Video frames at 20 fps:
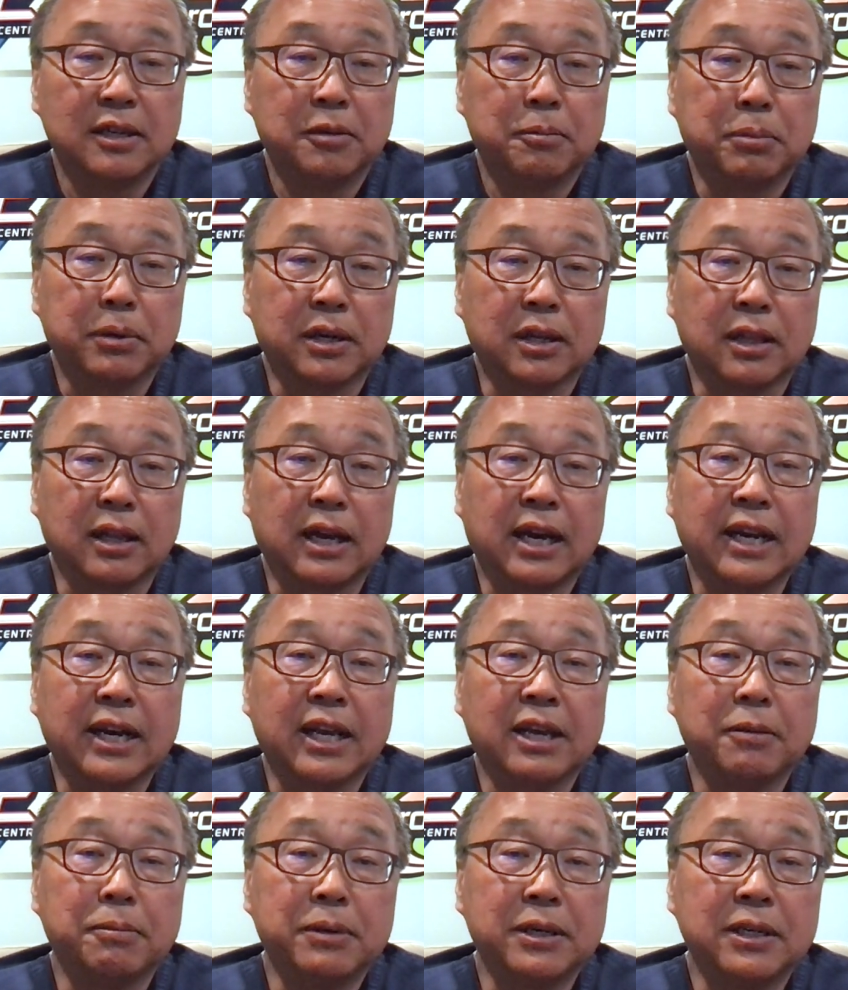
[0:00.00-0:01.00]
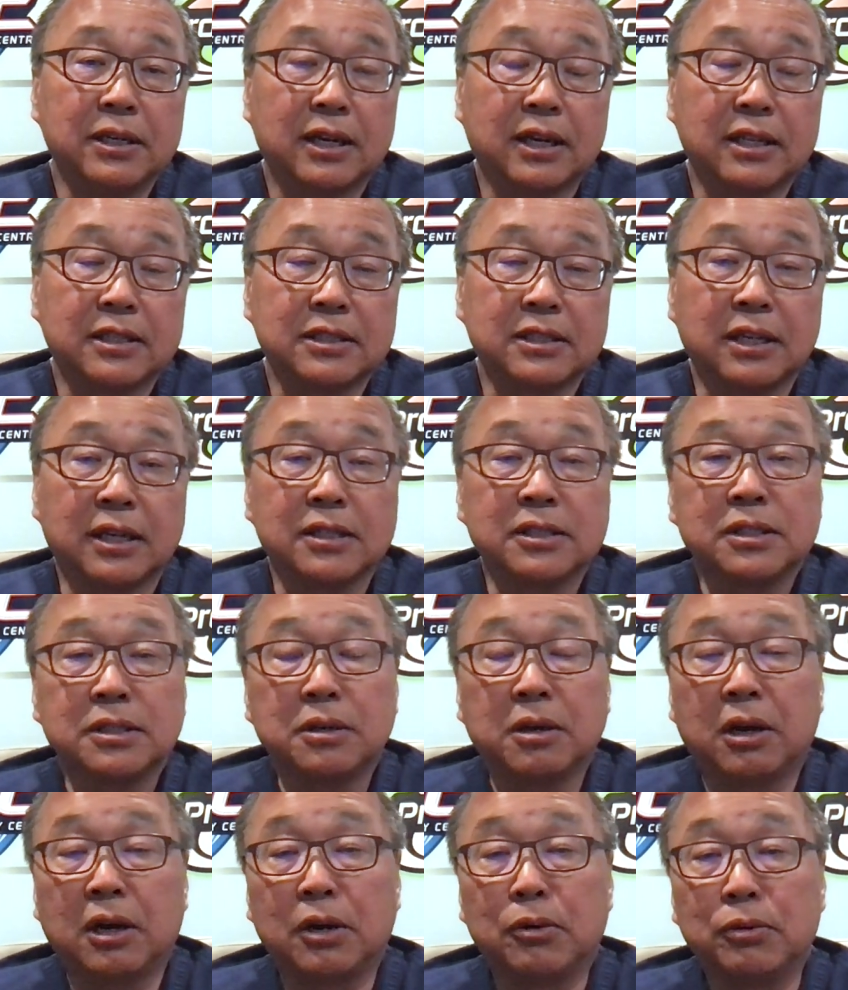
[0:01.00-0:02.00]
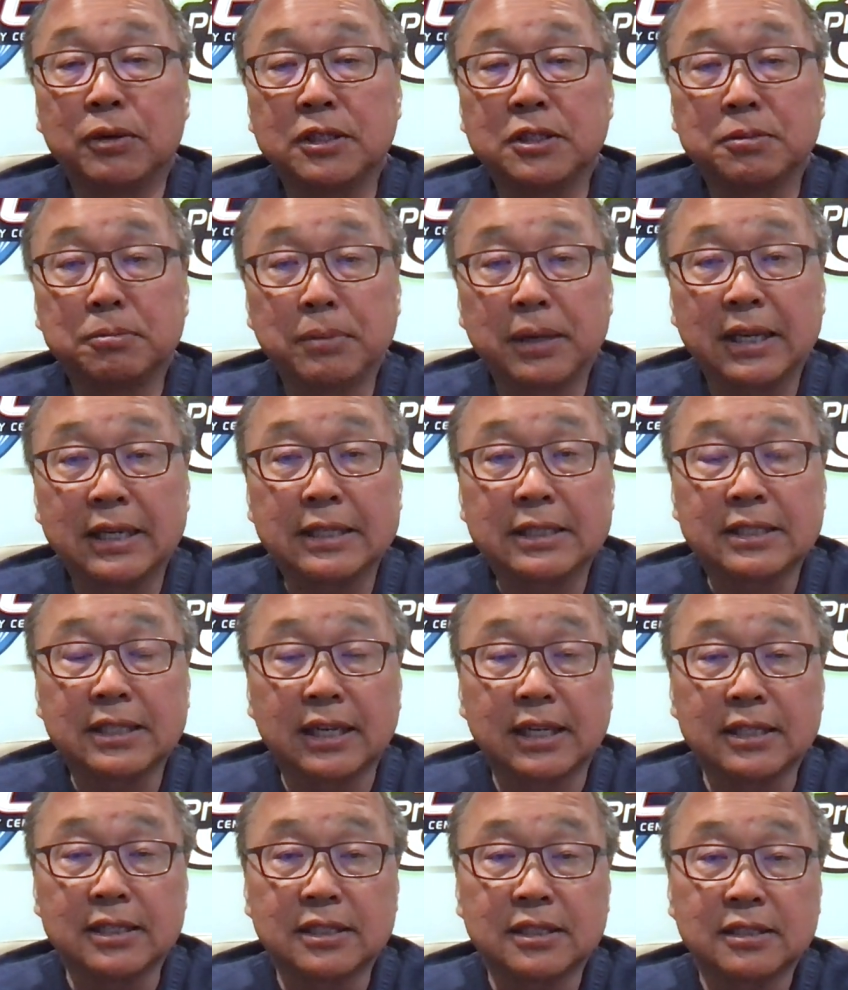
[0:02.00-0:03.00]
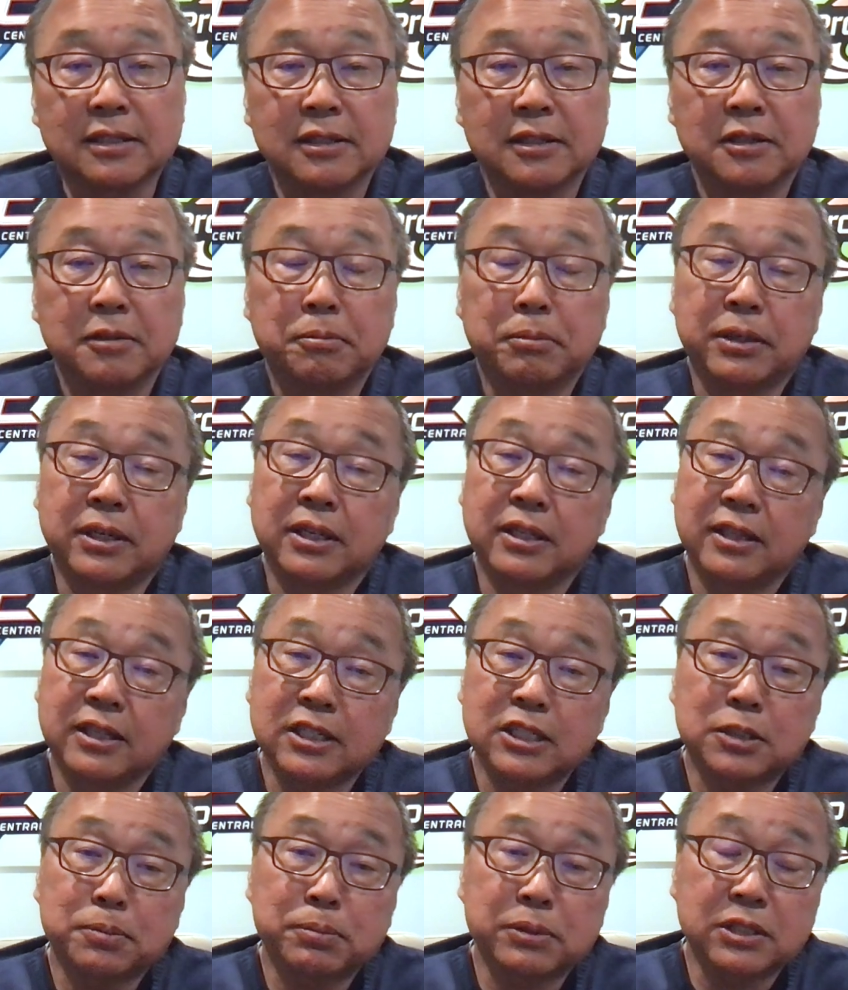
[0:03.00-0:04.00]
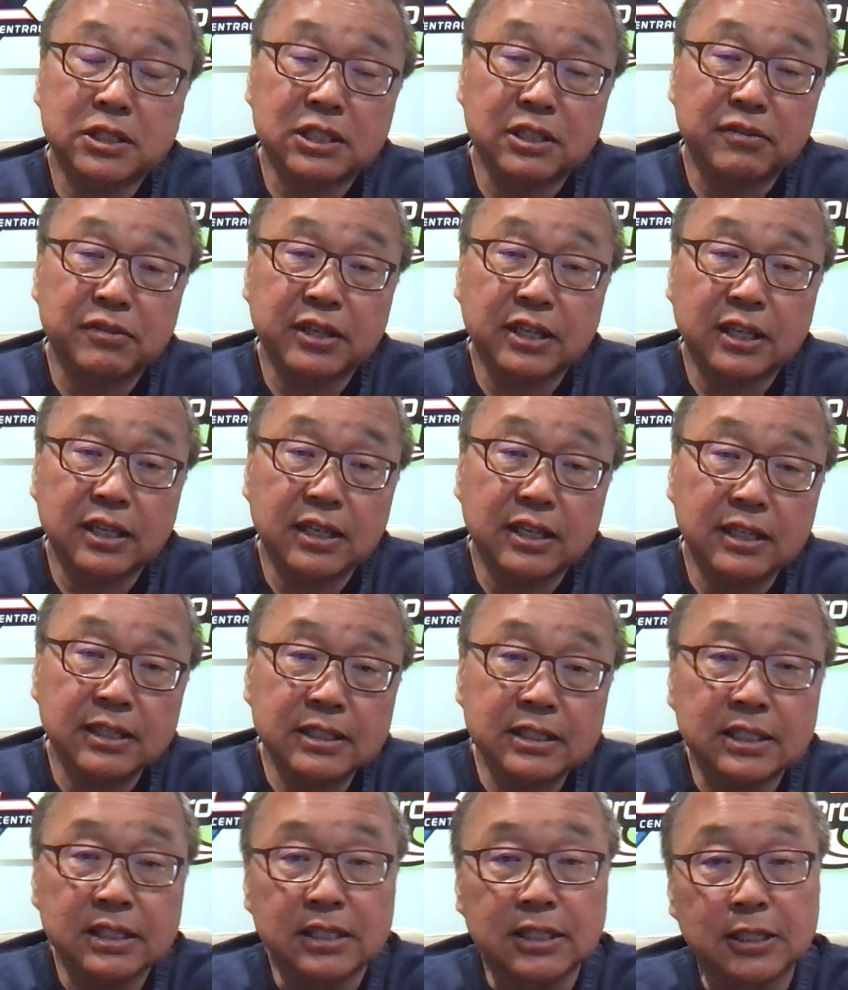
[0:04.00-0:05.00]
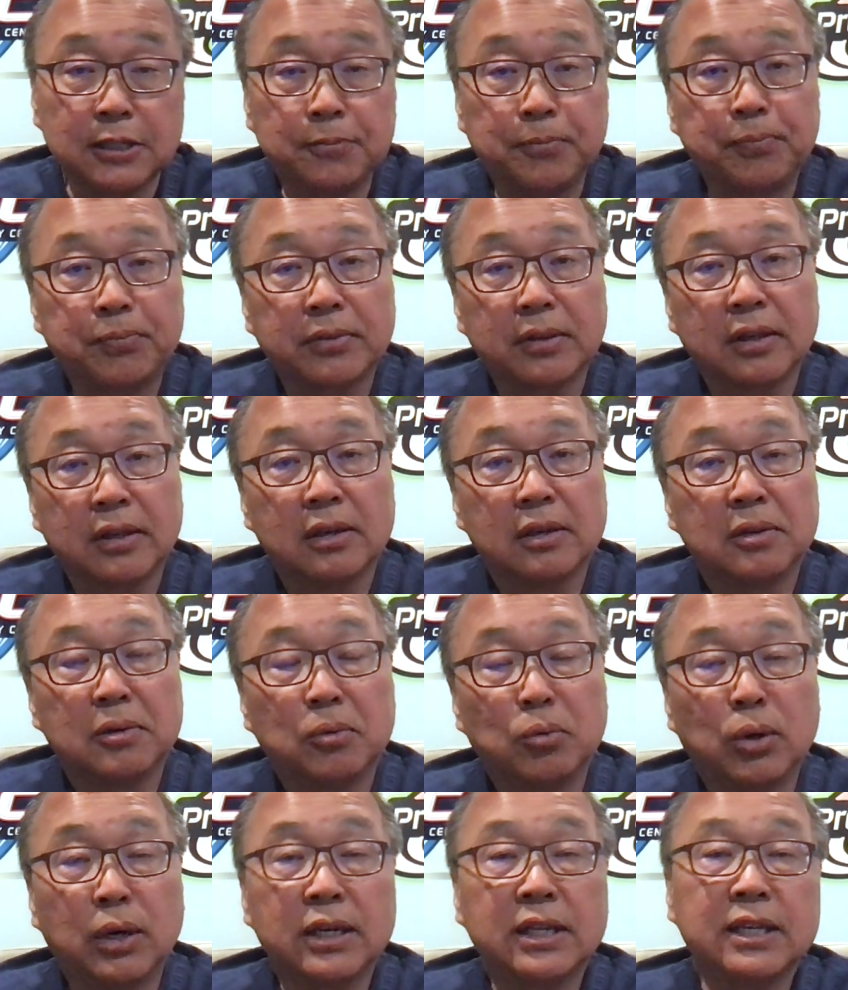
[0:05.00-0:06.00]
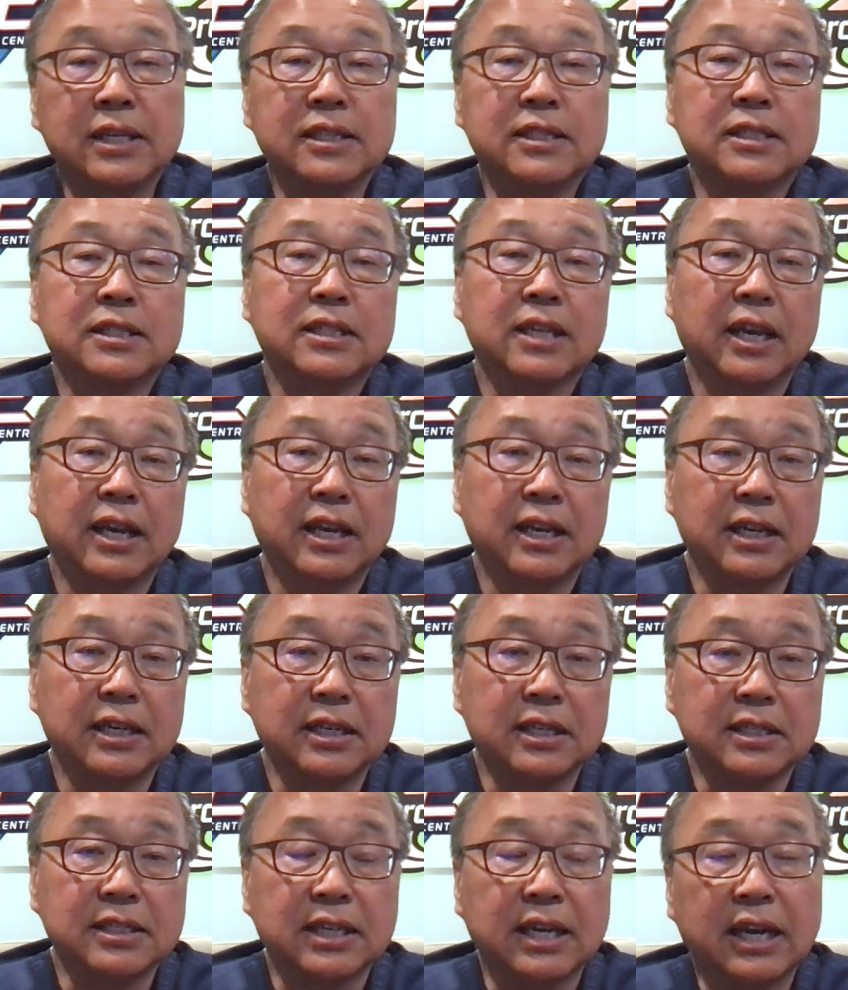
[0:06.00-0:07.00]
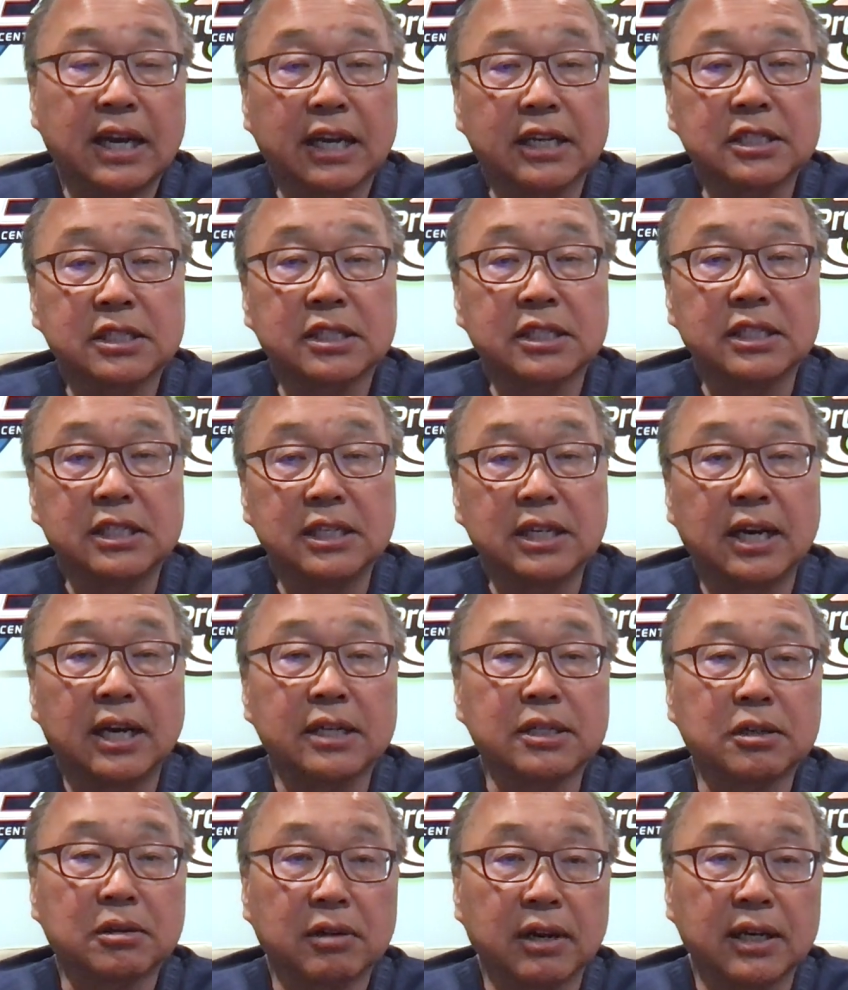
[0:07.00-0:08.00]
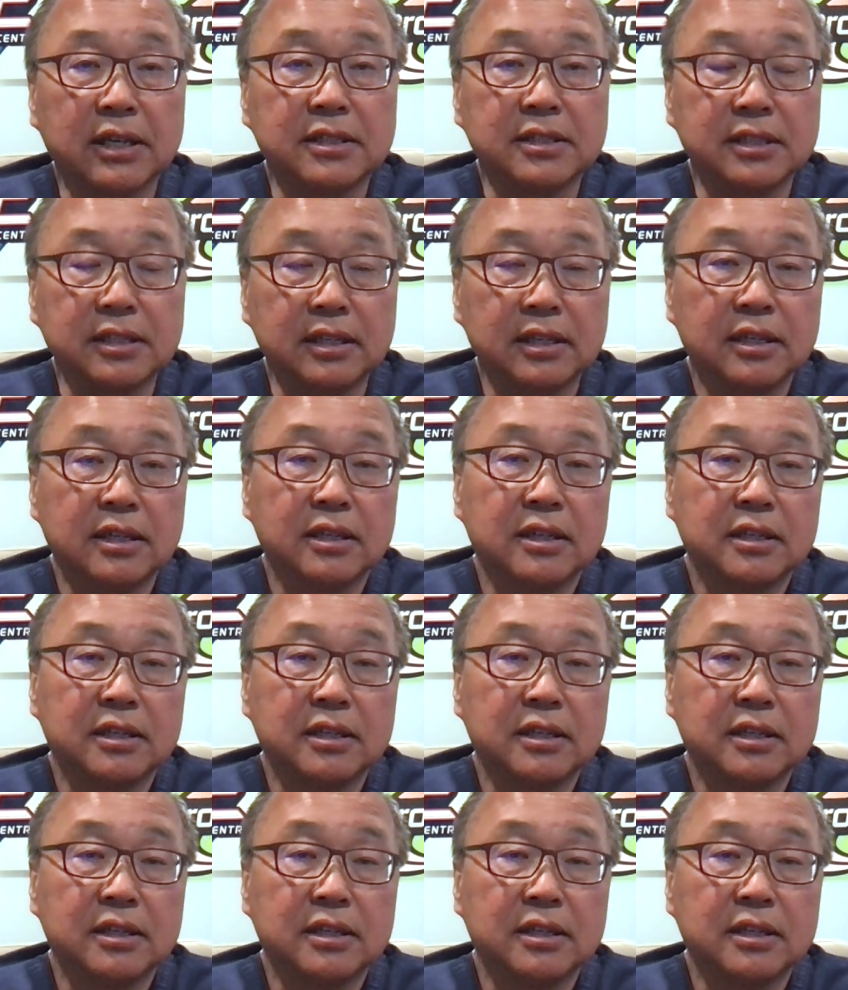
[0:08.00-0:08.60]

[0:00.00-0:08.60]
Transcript: But a lot AB doesn't always make sense. But in this specific incident, what he's saying is actually not crazy.